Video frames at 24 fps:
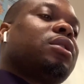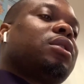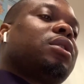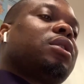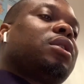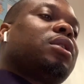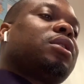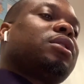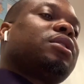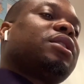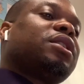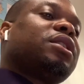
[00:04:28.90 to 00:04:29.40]

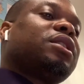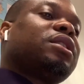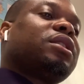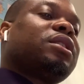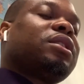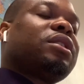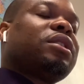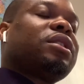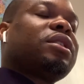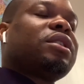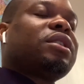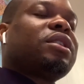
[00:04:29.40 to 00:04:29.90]
and this
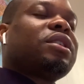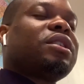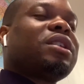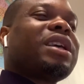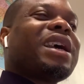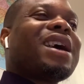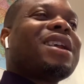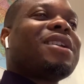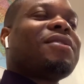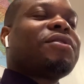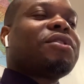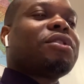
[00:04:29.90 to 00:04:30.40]

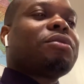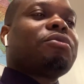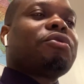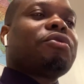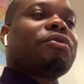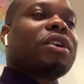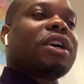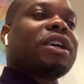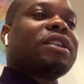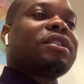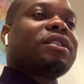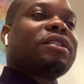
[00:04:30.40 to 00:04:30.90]
kind of
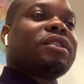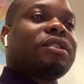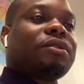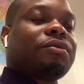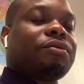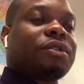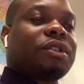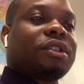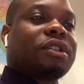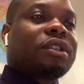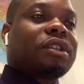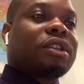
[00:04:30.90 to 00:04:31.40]
summarizes the
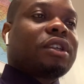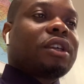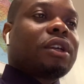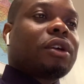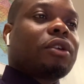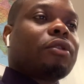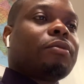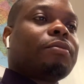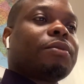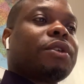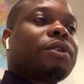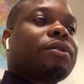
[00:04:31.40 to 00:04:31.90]
risk a
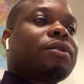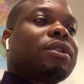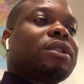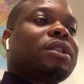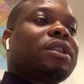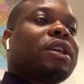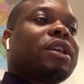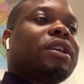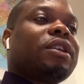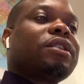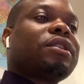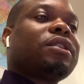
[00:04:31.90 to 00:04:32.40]
company
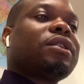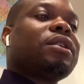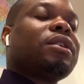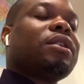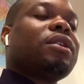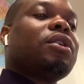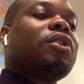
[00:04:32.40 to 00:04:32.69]
undertakes